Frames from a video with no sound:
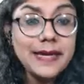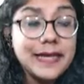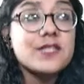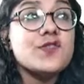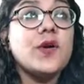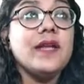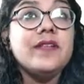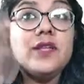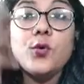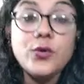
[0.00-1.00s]
It's not
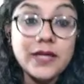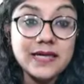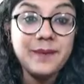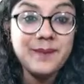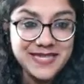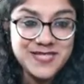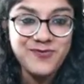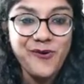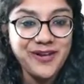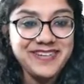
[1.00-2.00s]
even the courier company's
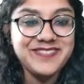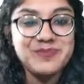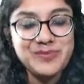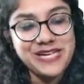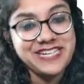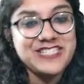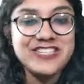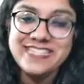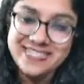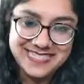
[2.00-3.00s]
fault if the
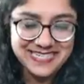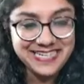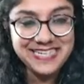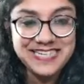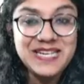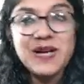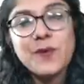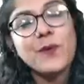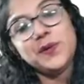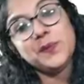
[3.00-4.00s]
production is delayed.
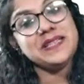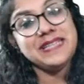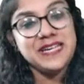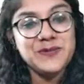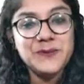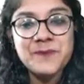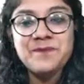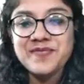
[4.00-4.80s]
What will they do?